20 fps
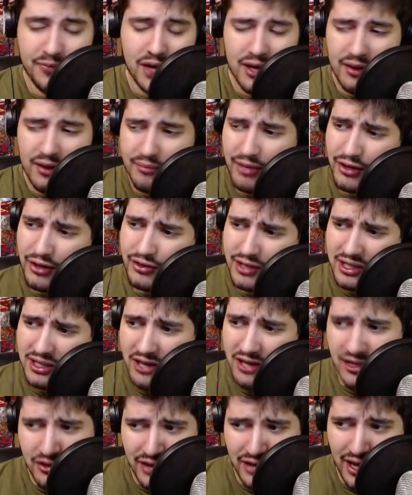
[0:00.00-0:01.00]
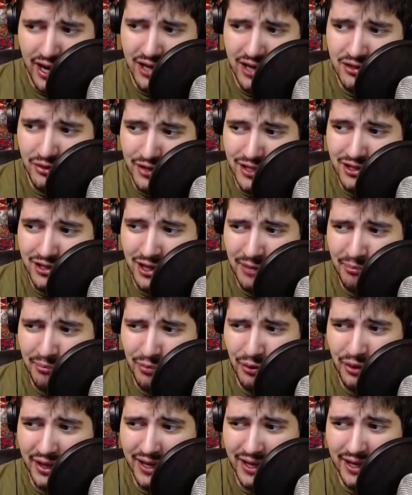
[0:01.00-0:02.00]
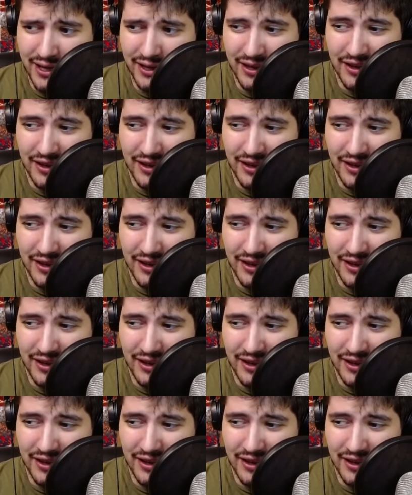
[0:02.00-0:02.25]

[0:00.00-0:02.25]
because this doesn't actually stop bullying,